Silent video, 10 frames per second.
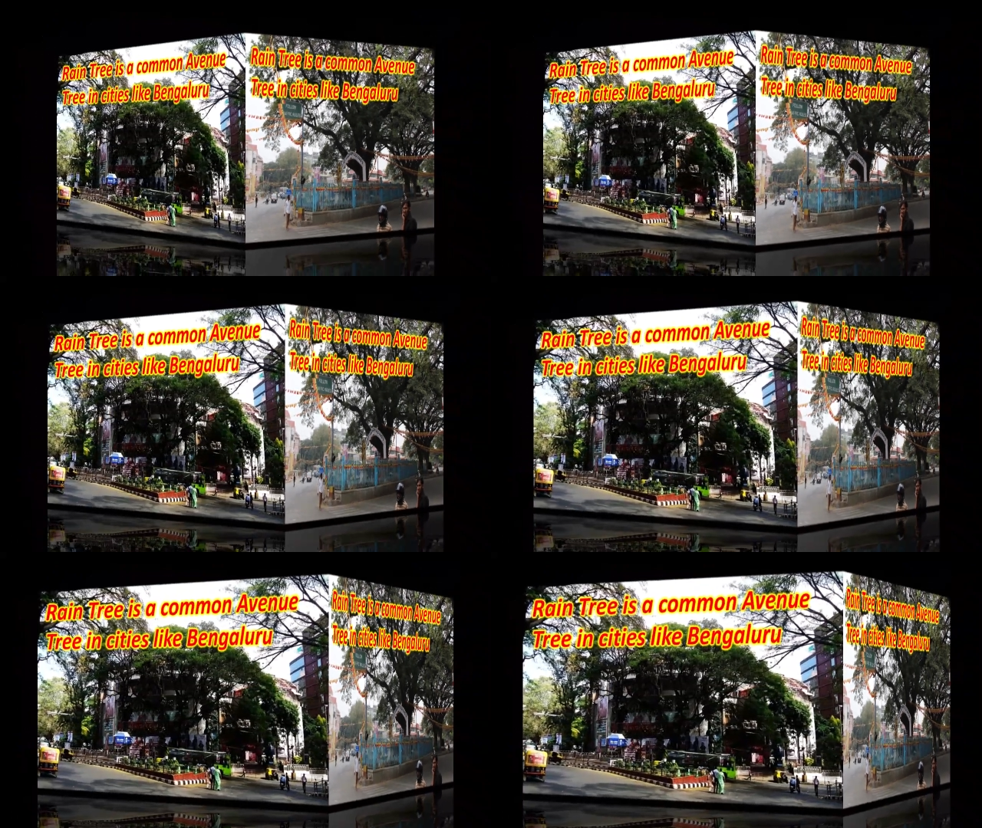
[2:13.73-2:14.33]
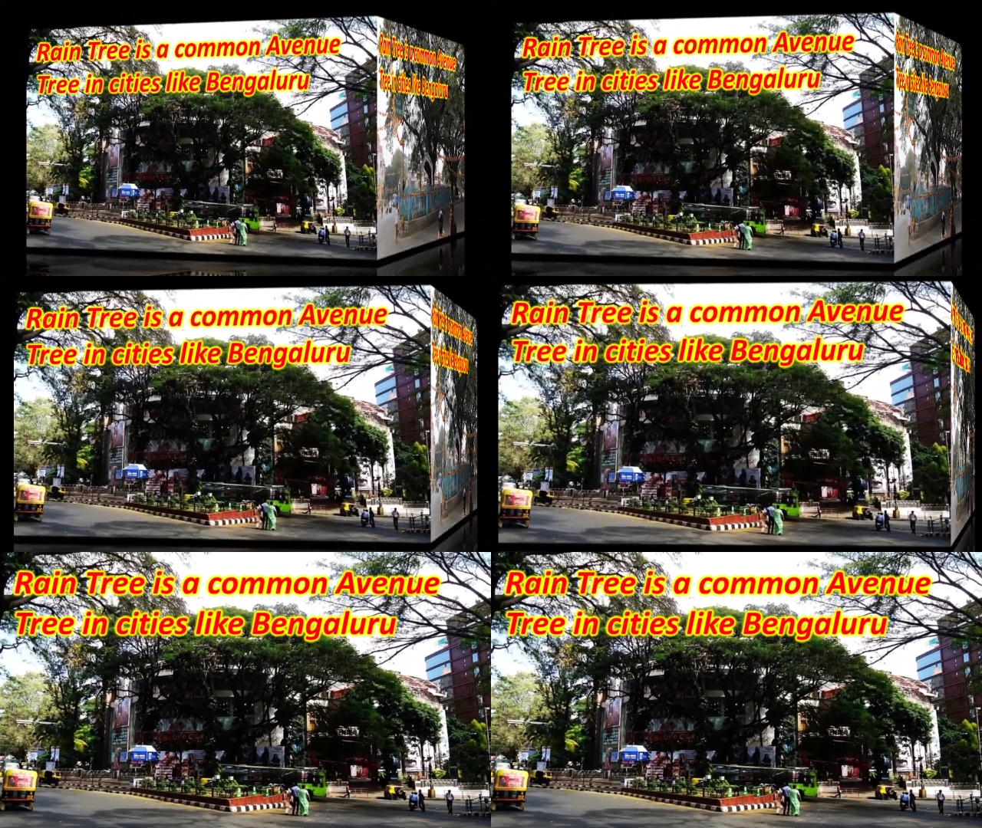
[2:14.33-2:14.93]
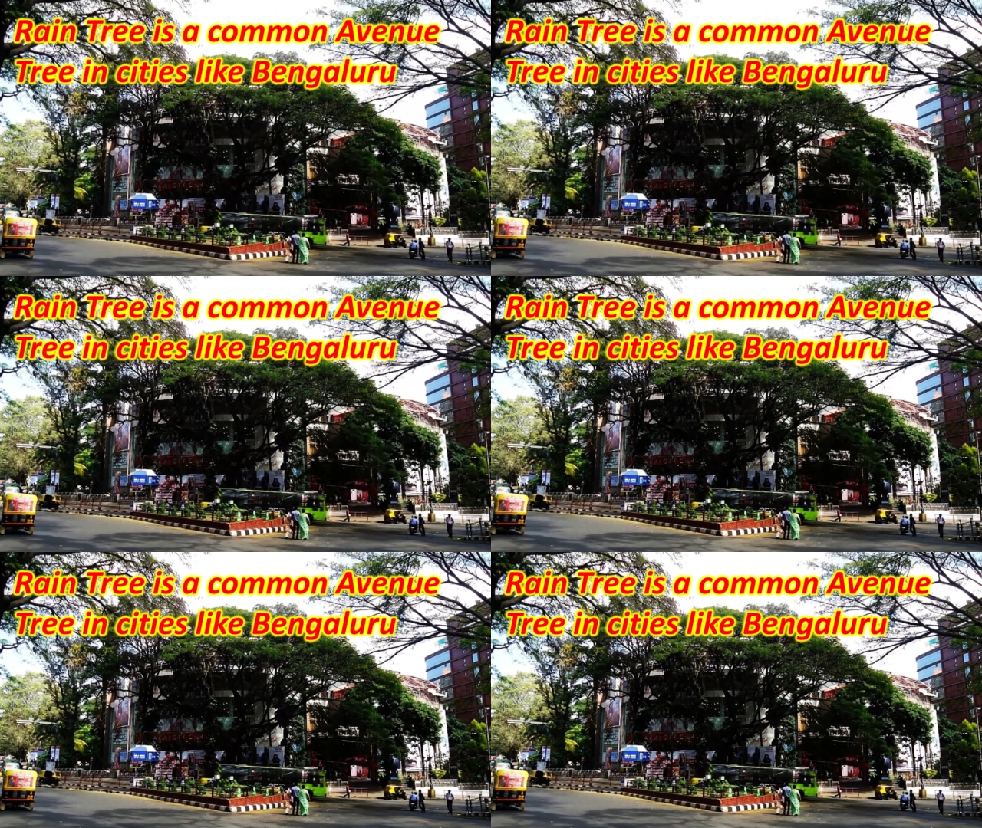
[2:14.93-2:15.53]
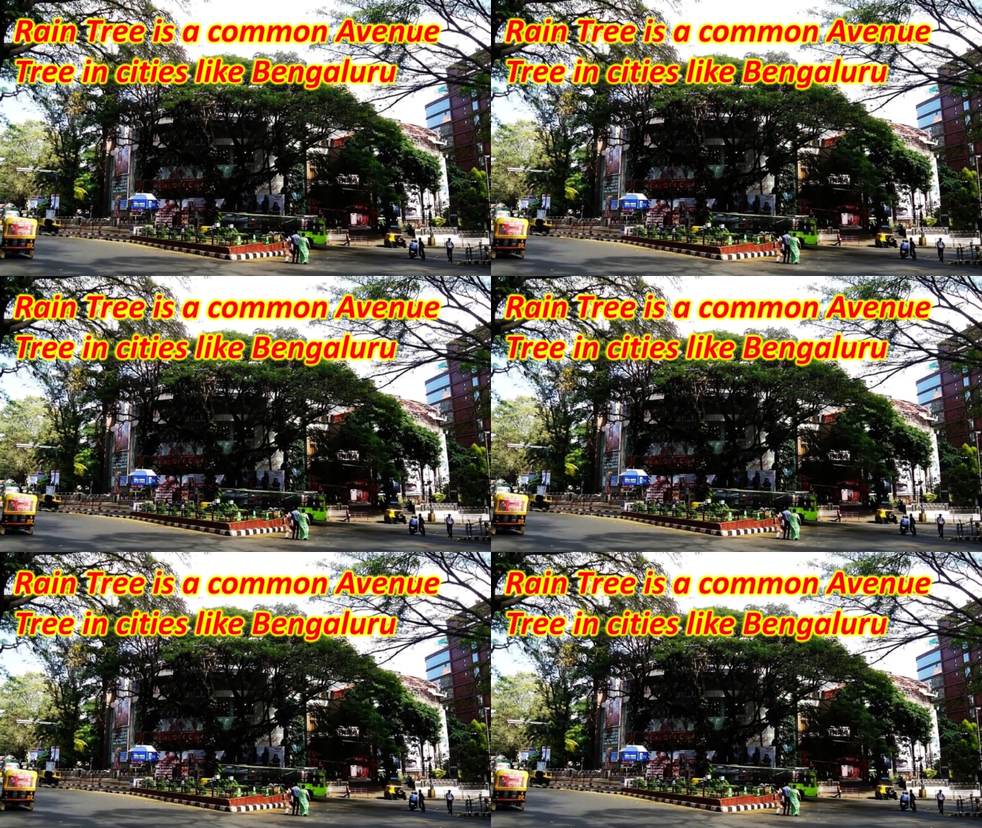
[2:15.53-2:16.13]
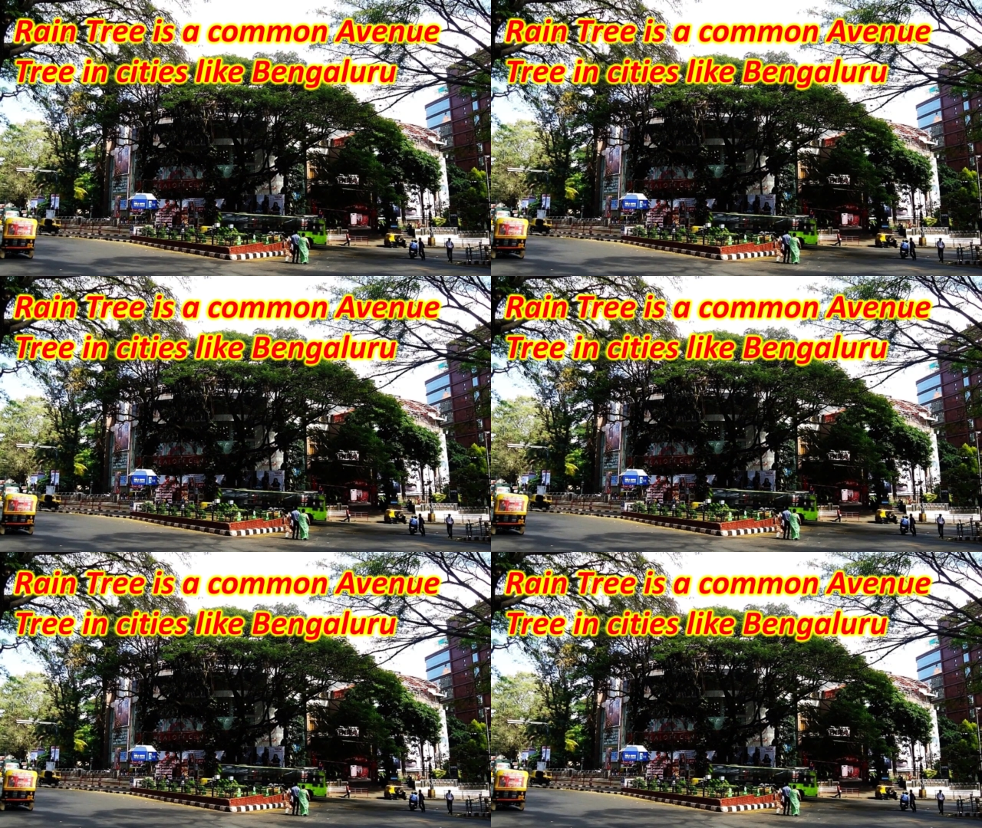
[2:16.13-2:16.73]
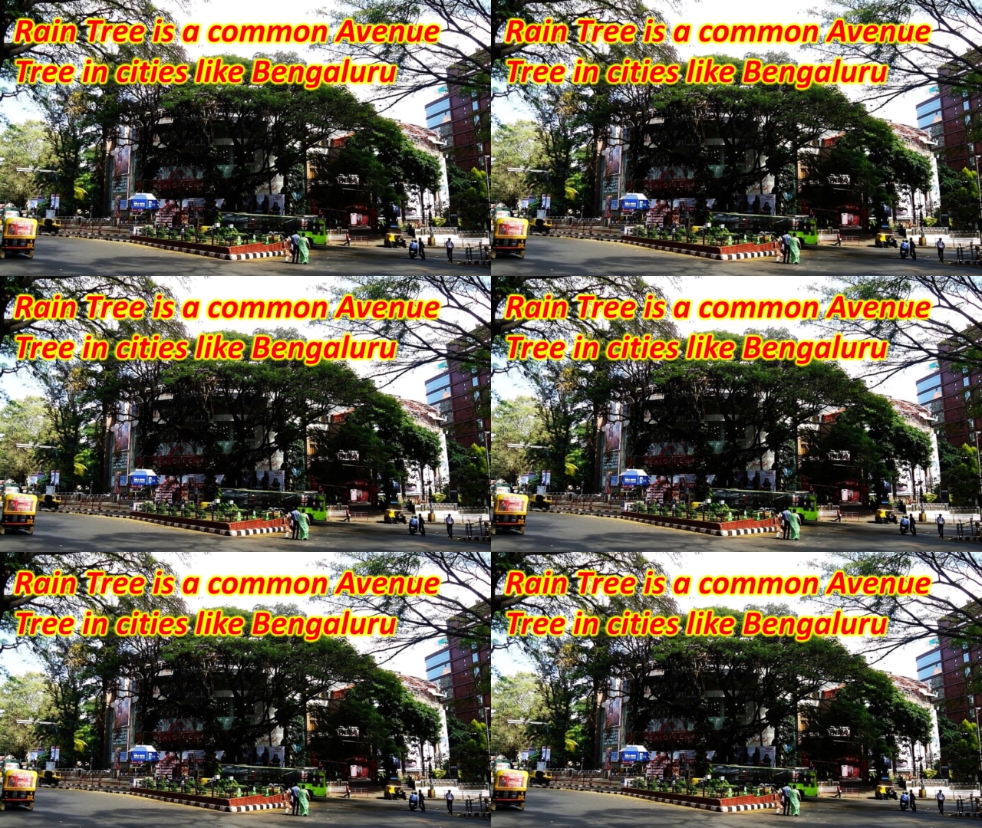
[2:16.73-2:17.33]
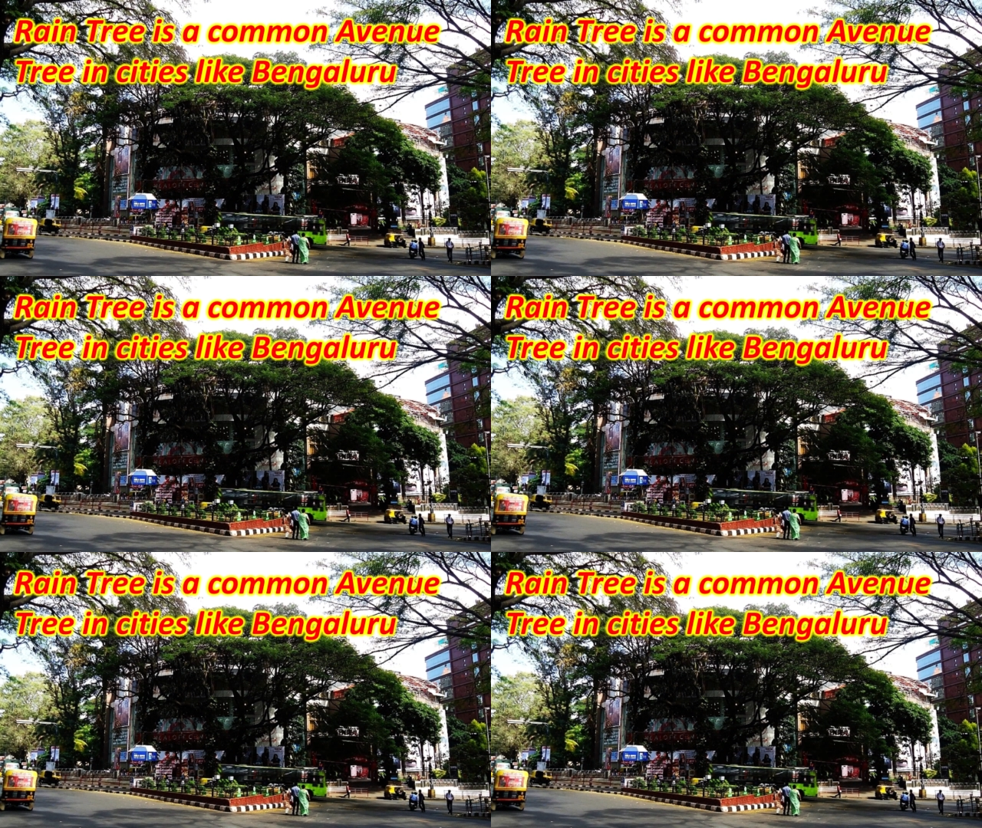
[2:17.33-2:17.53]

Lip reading: No face is visible, so there are no lips to read.